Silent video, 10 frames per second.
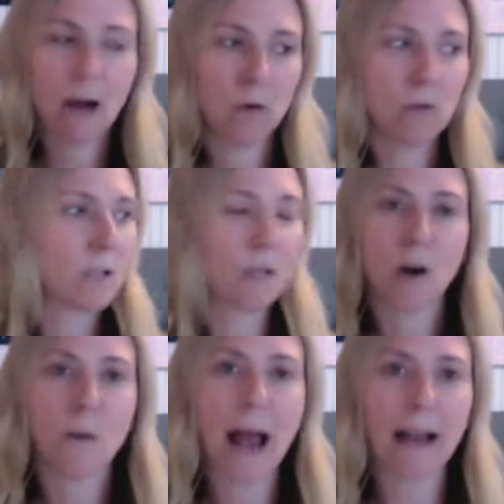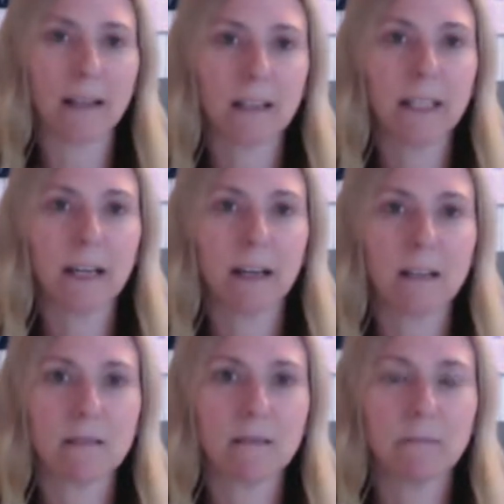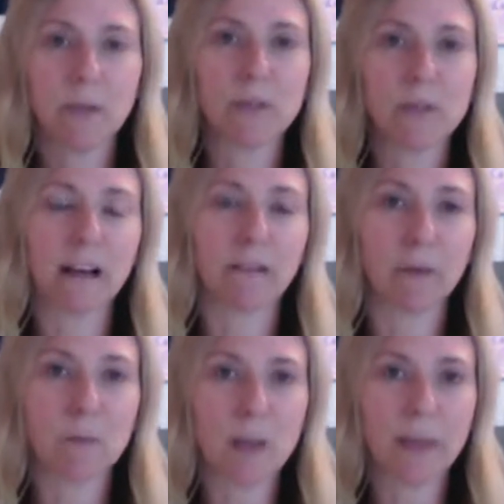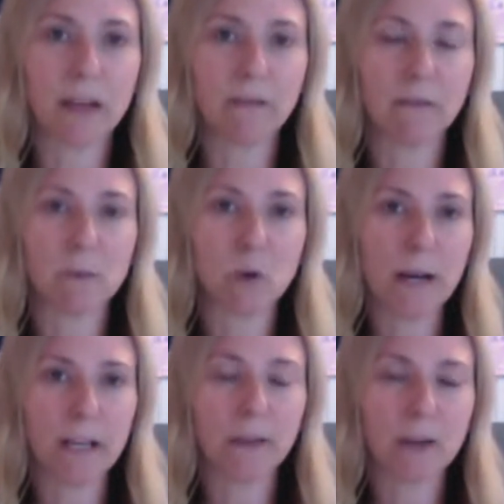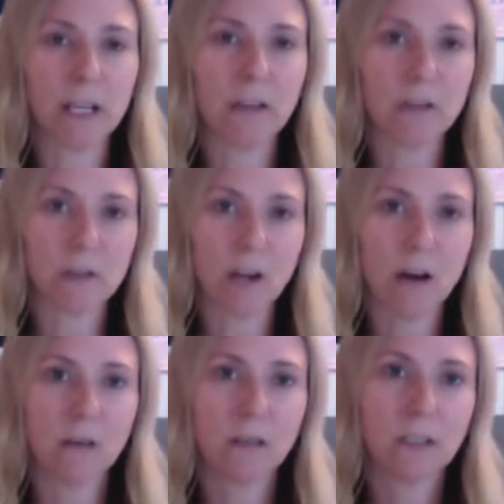who's going to go back and clear music from something from 20, 30 years ago?